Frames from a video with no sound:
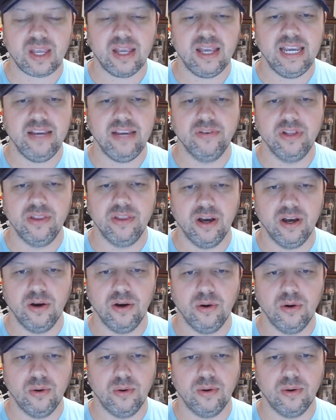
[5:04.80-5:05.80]
even
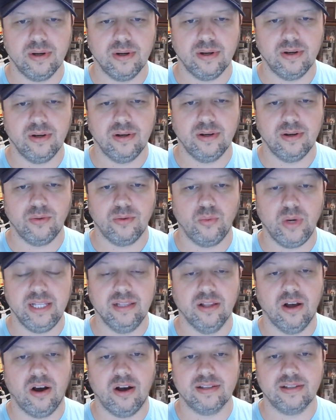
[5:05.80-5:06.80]
though we
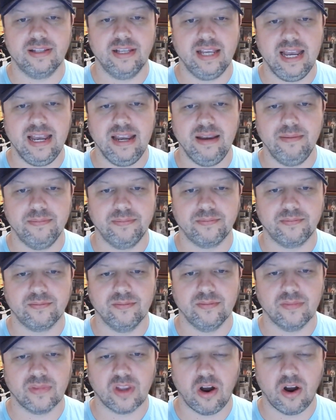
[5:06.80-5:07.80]
lost the game,
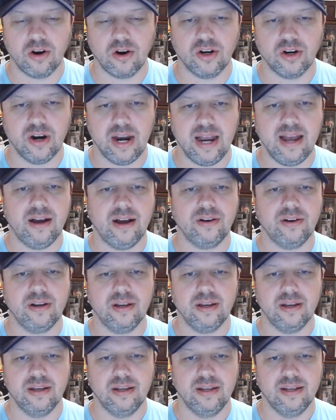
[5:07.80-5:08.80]
our
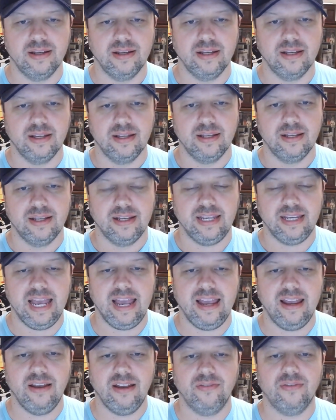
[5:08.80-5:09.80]
crowd
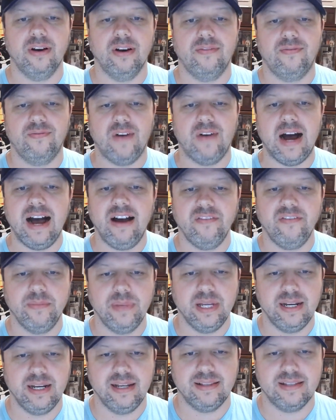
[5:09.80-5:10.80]
gave a 5
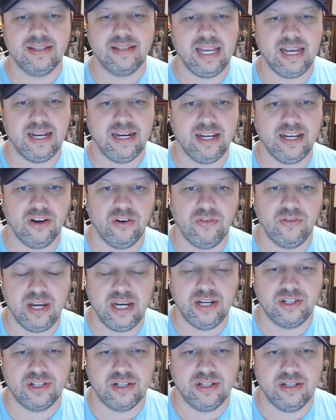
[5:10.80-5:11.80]
minute standing
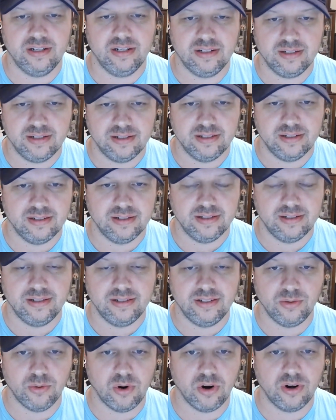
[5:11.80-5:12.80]
ovation
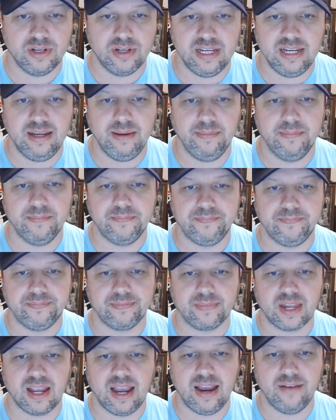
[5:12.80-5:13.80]
to our team
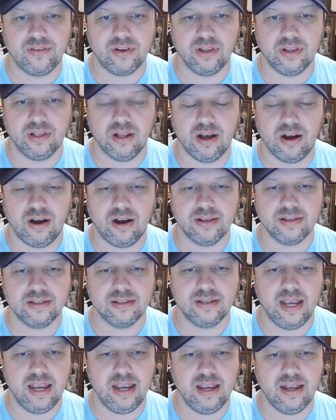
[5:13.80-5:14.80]
after the
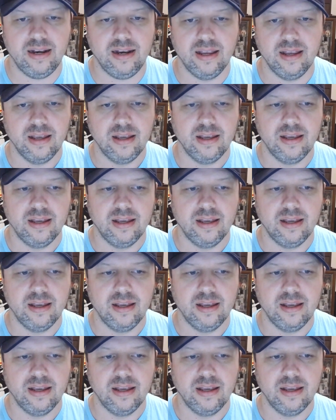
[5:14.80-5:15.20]
loss. And